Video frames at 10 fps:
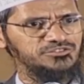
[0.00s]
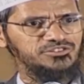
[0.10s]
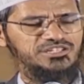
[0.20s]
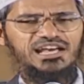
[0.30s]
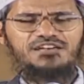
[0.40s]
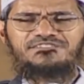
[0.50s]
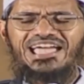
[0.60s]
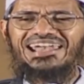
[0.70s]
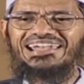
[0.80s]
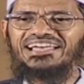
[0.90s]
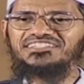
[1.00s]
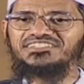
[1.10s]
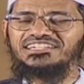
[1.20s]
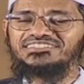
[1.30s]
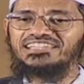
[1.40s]
So here if you analyze
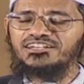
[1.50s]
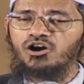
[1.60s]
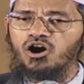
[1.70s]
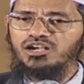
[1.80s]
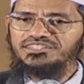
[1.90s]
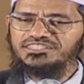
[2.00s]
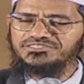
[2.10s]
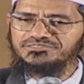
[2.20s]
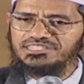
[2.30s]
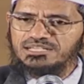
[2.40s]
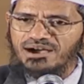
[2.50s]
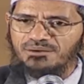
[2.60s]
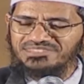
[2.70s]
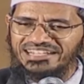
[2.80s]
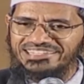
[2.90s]
that all these
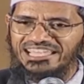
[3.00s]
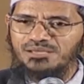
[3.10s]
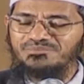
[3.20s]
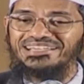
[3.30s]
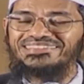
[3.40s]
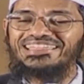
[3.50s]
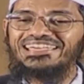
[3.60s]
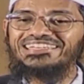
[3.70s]
imam that came, they